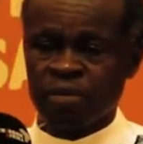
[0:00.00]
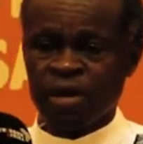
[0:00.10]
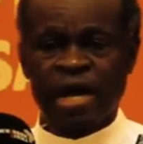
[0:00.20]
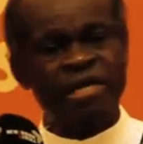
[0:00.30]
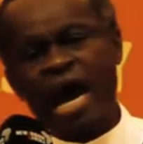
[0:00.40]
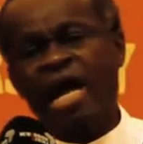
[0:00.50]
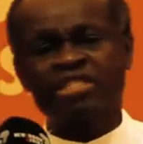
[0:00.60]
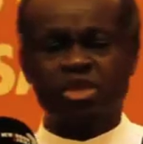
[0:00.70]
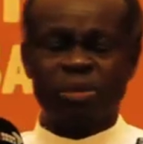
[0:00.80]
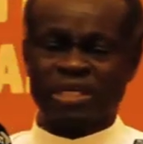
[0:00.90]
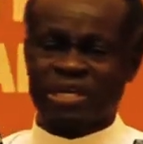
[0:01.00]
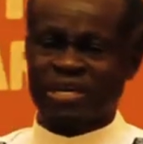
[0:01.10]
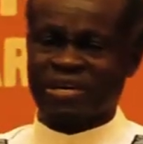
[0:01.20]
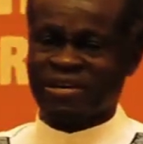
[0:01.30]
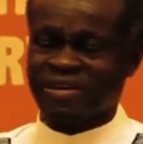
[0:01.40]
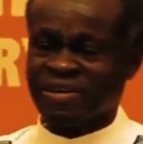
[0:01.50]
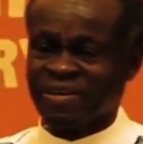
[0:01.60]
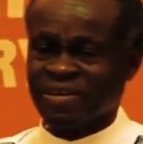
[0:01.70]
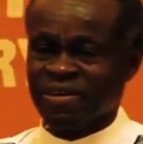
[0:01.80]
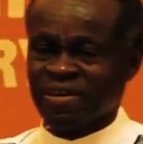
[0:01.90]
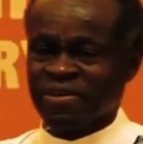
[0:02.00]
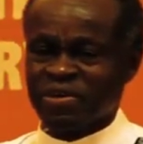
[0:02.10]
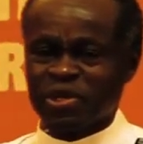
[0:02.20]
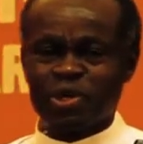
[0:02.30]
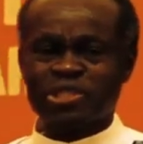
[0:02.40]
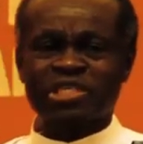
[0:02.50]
And ultimately, you